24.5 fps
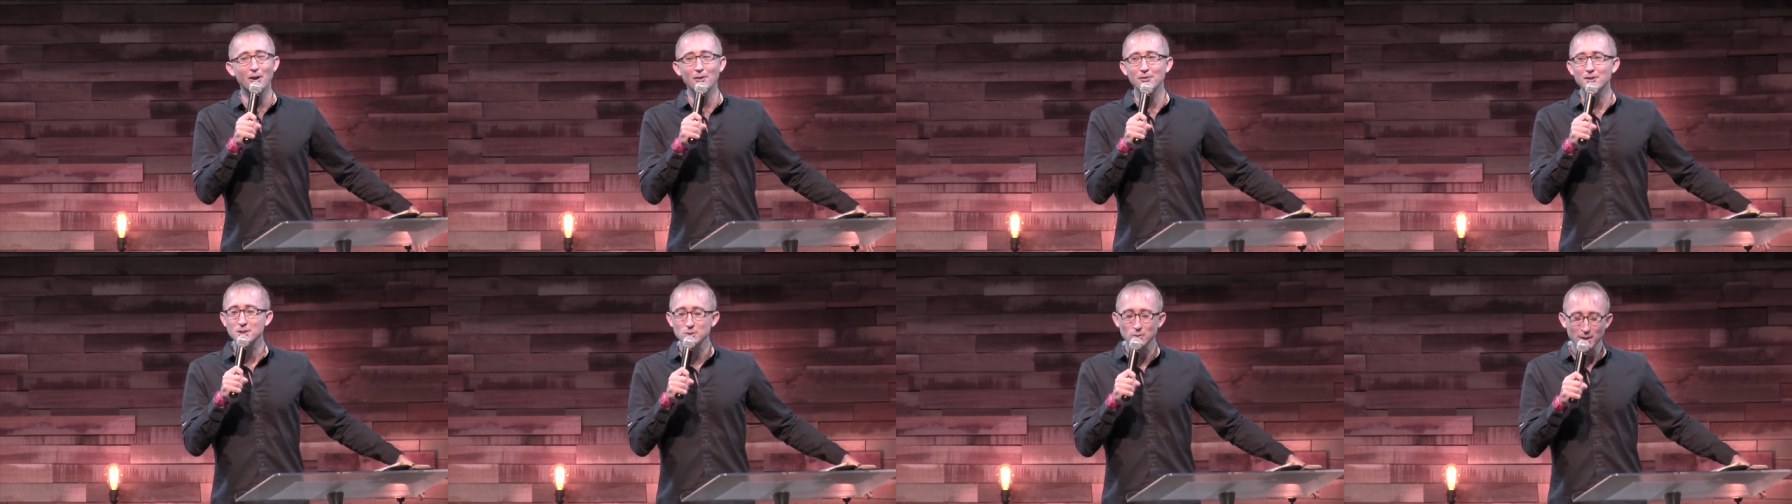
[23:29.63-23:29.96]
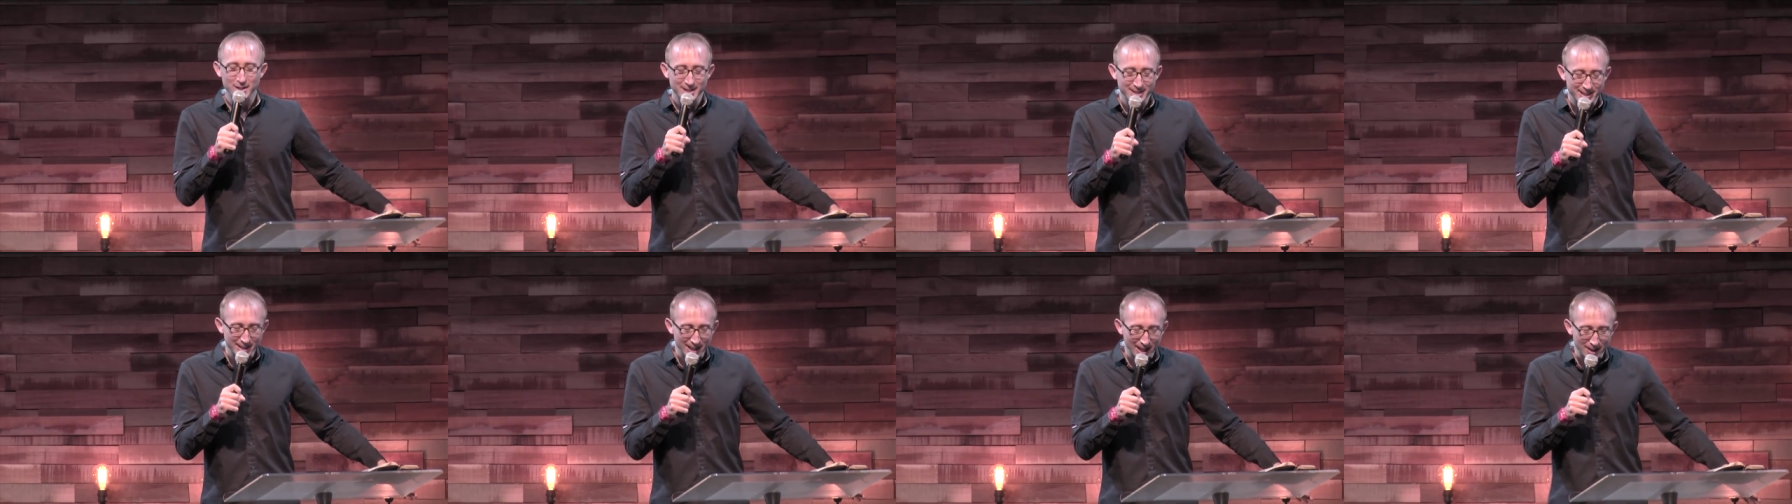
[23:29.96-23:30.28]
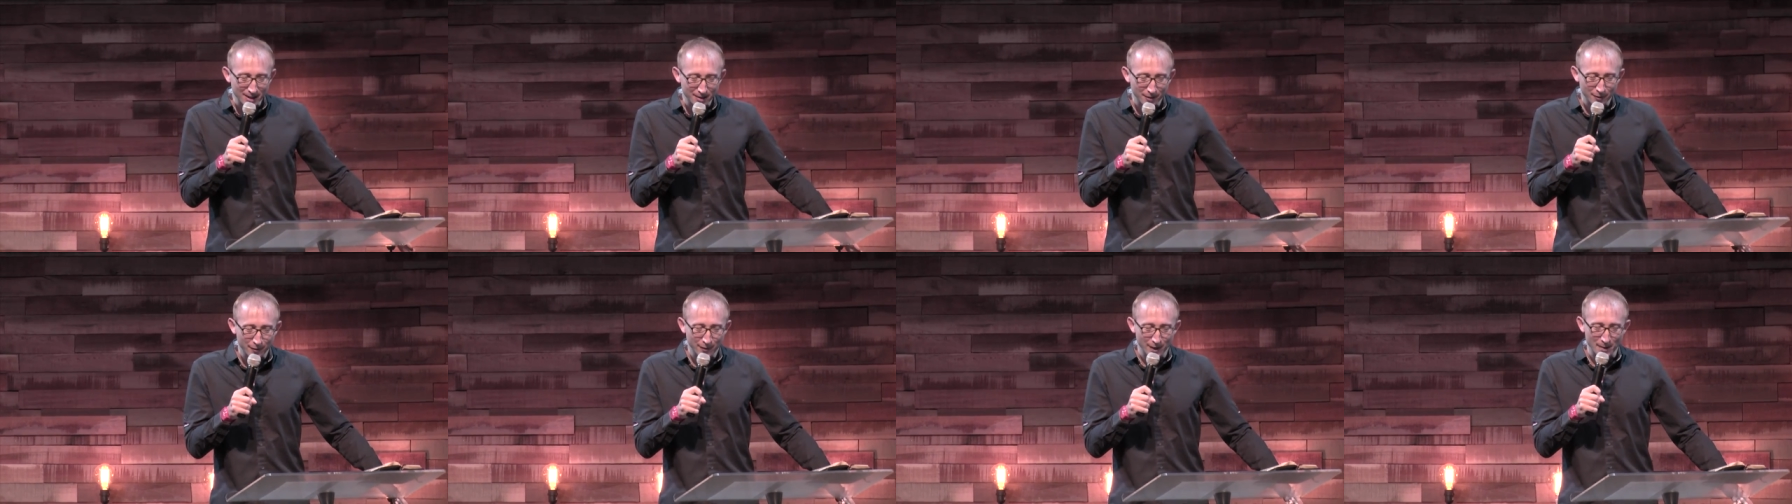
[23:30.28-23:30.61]
the 28th
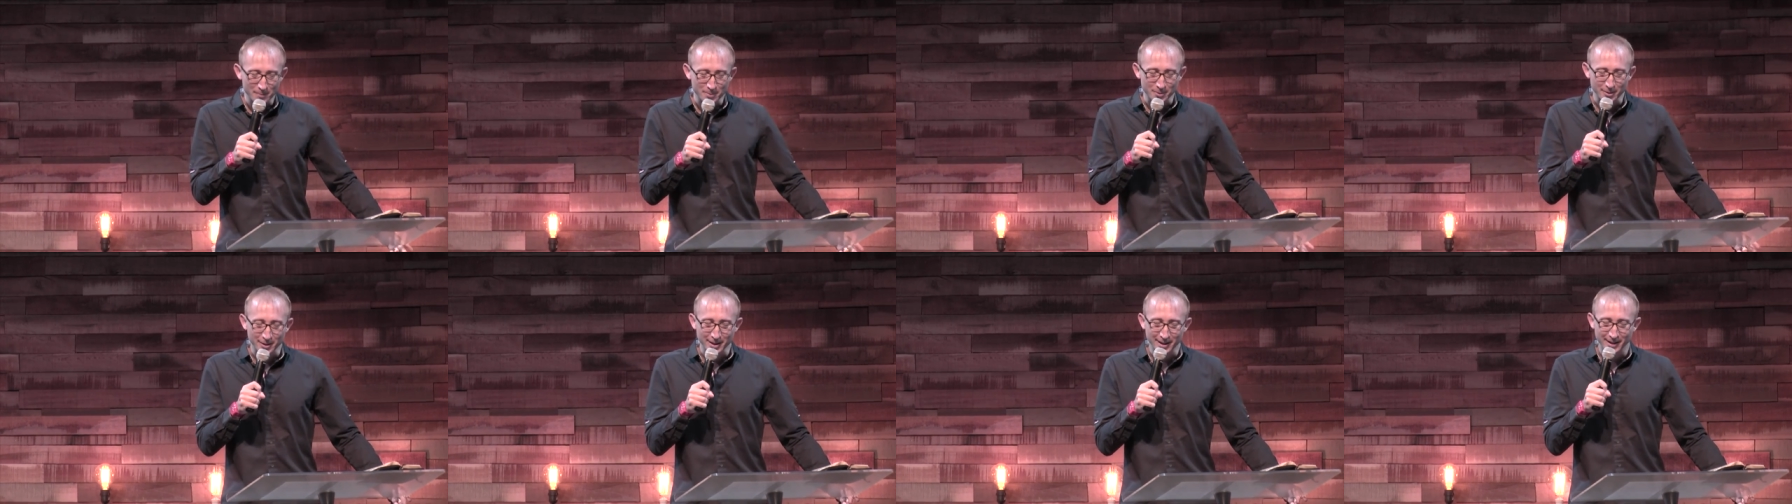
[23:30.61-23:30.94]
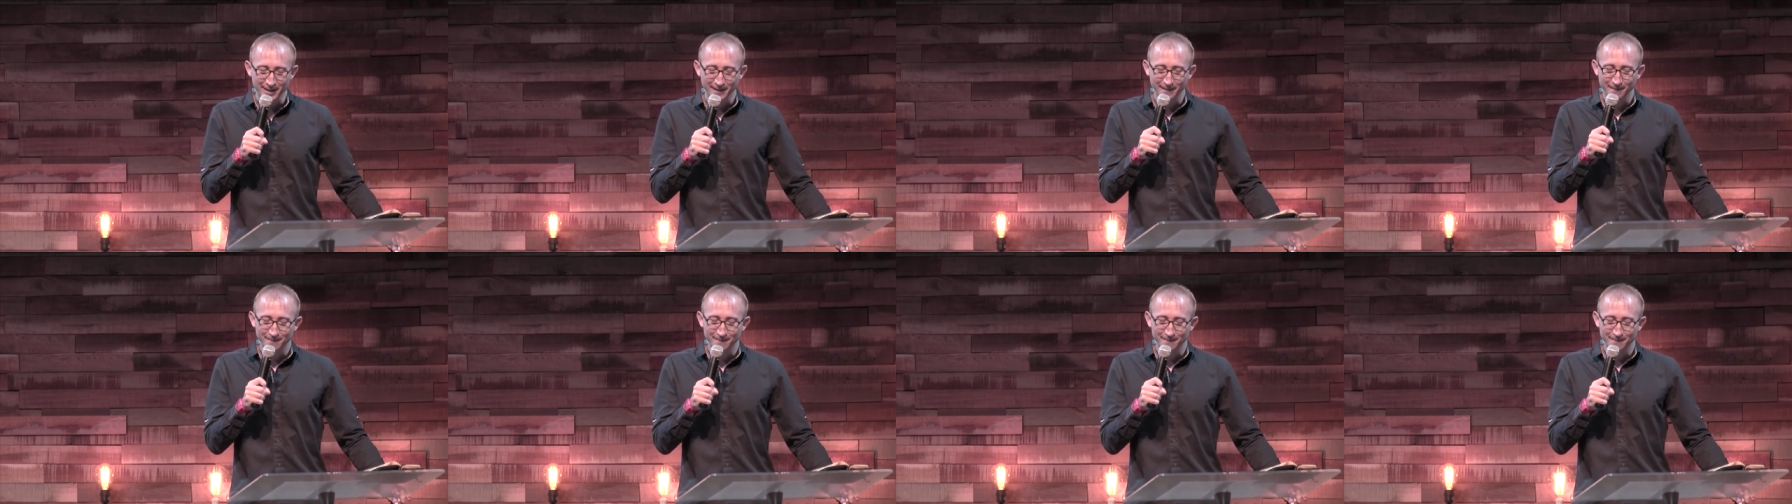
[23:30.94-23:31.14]
of February.